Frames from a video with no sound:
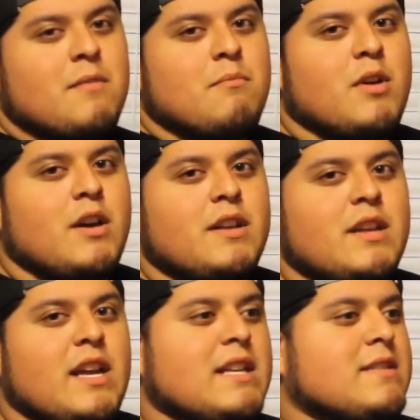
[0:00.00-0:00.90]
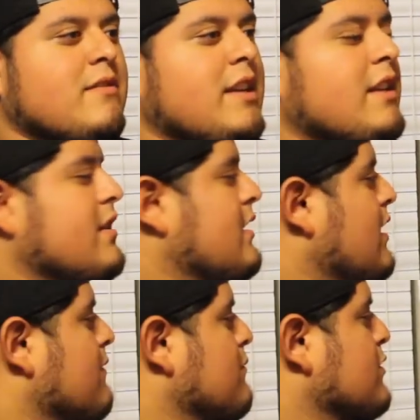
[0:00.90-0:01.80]
But as of
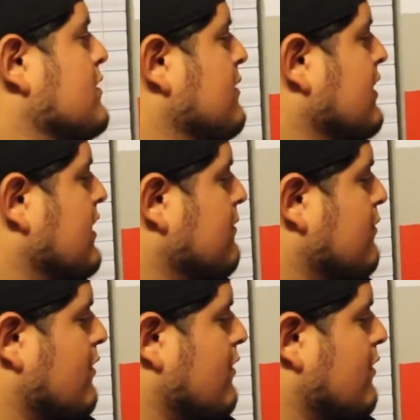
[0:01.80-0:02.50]
lately I've mostly been getting